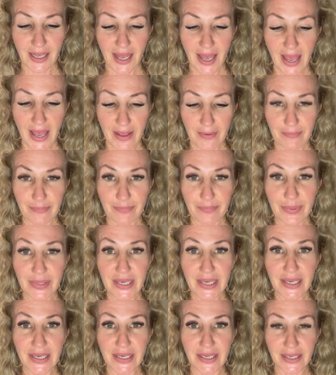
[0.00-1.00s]
a
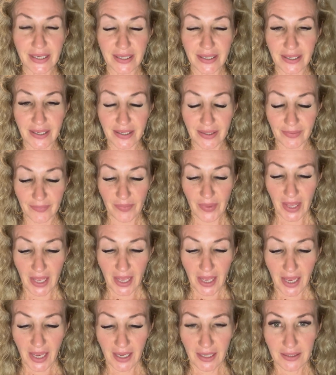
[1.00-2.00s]
being.
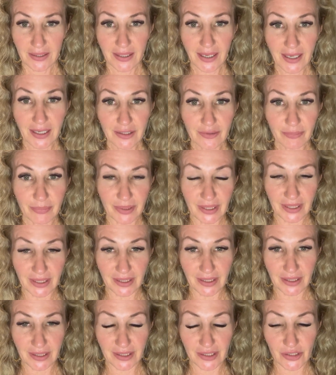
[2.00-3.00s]
And that
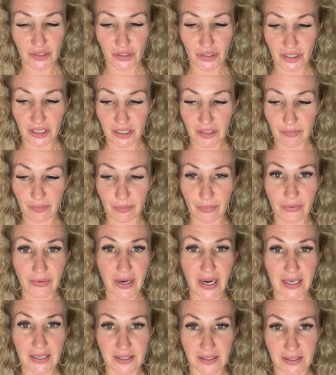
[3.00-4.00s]
being is just
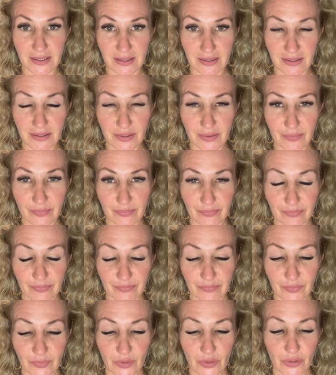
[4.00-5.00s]
present.
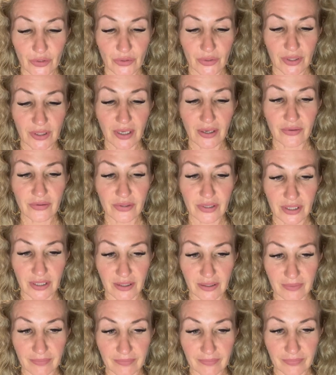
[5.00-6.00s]
You do
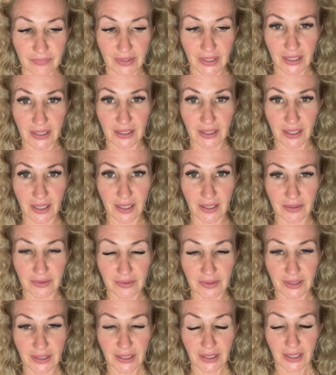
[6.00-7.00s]
nothing right
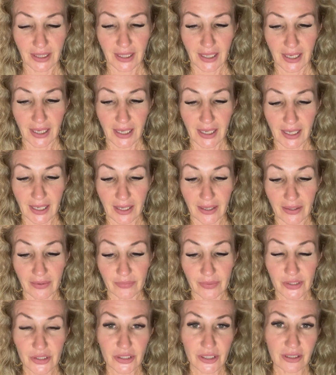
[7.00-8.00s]
now,
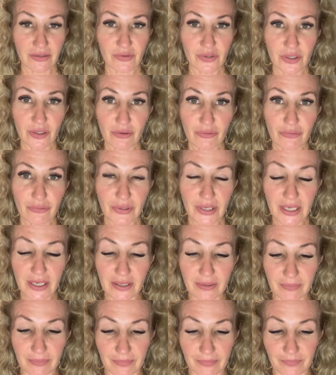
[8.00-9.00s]
which gives you
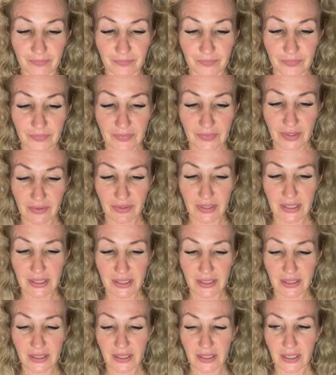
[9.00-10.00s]
freedom. There is
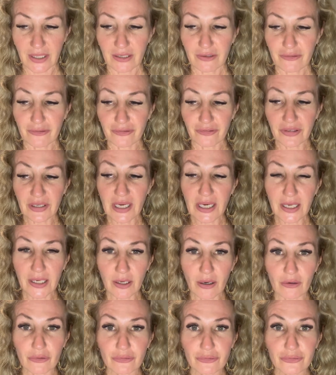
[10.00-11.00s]
a
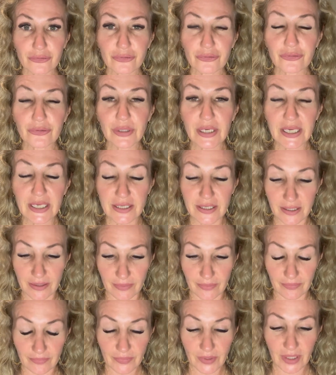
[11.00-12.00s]
feeling of
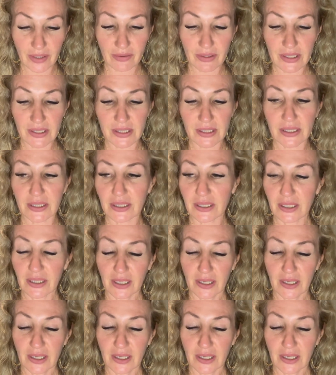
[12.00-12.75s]
freedom. There is a,